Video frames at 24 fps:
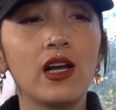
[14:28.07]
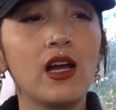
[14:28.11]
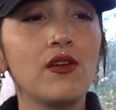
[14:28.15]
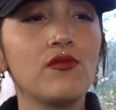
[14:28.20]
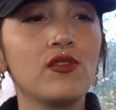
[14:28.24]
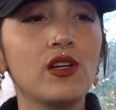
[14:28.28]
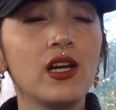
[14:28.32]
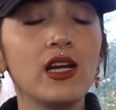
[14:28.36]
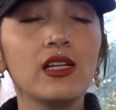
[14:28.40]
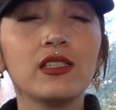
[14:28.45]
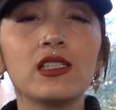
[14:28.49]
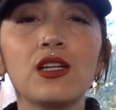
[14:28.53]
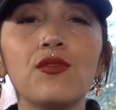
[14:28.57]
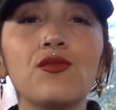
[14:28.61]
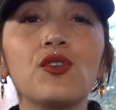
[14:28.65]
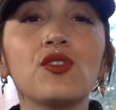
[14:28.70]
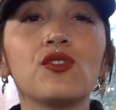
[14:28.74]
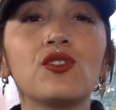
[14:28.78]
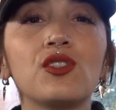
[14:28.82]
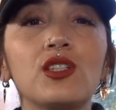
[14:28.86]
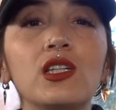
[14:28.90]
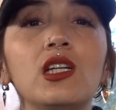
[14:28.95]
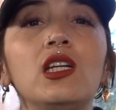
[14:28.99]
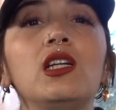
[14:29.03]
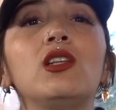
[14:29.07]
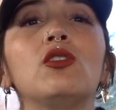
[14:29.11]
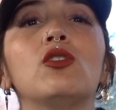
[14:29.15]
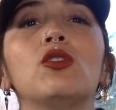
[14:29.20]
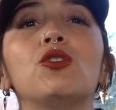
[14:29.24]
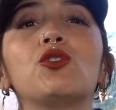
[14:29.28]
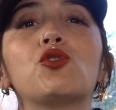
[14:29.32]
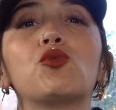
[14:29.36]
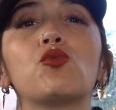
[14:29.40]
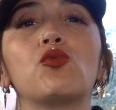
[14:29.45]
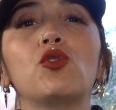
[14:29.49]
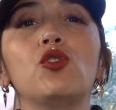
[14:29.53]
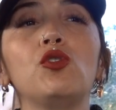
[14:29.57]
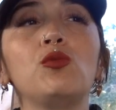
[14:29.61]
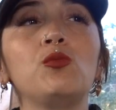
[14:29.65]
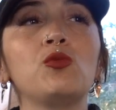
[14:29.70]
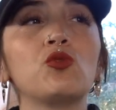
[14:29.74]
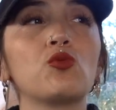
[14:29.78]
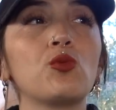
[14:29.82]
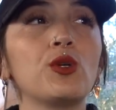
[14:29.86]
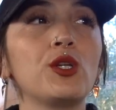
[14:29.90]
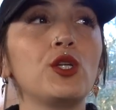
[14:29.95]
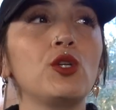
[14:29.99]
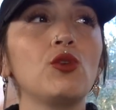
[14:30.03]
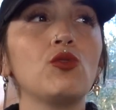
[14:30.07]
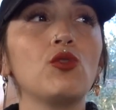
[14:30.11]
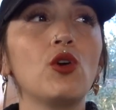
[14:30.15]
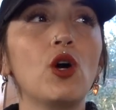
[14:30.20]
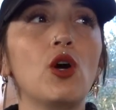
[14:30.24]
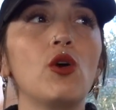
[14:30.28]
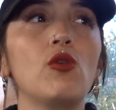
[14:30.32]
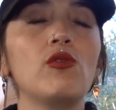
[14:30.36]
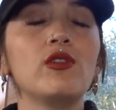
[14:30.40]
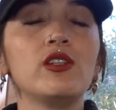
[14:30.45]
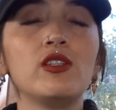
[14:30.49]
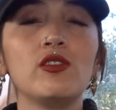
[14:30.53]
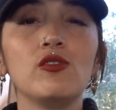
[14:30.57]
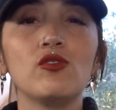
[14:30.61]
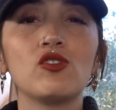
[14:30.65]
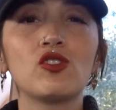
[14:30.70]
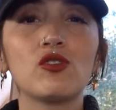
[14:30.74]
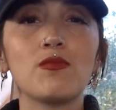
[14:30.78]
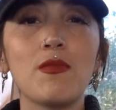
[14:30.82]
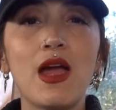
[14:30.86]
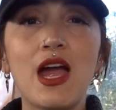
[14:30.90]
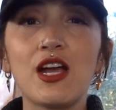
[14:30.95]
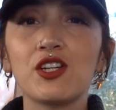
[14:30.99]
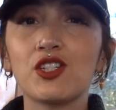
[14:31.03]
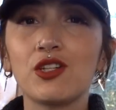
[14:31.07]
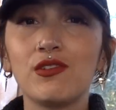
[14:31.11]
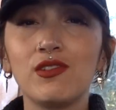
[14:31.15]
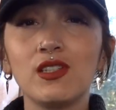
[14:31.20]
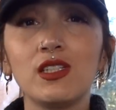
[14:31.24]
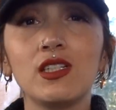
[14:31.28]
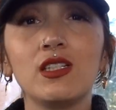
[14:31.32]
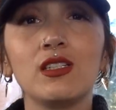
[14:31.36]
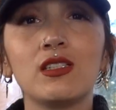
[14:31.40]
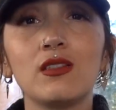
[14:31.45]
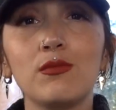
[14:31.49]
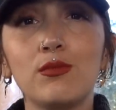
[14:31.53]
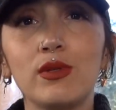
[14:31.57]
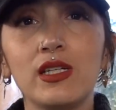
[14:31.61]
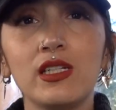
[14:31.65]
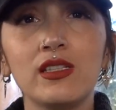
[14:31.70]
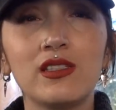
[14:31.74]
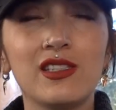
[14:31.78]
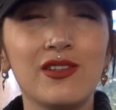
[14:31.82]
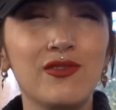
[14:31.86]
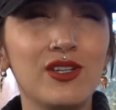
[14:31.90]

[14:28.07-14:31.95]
Have you guys ever seen those rooms where you go and you smash everything to bits?